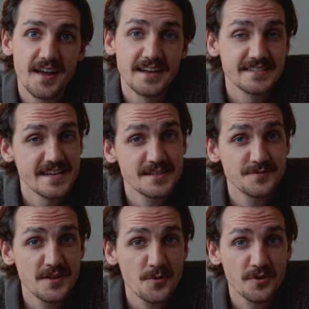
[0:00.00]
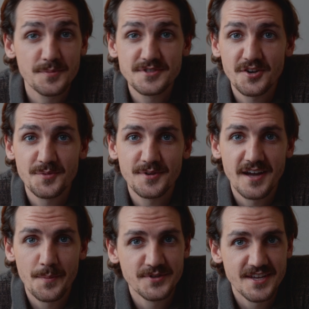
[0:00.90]
And today's video, we're gonna be talking about
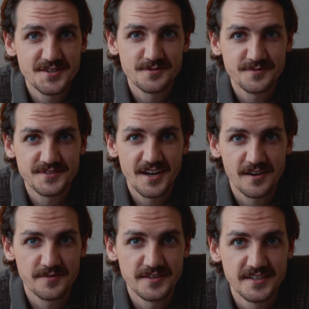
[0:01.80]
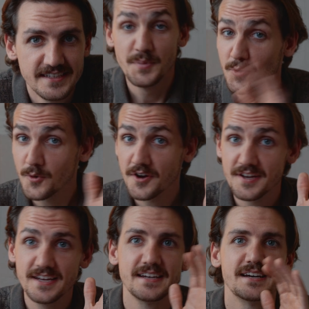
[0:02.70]
computational photography. Big word,
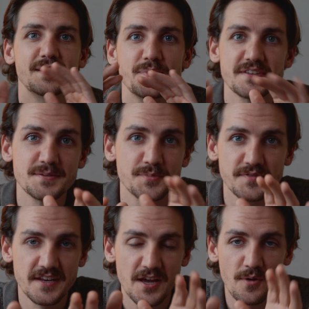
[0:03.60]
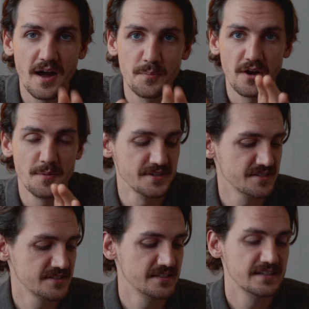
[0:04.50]
but a simple video, I promise.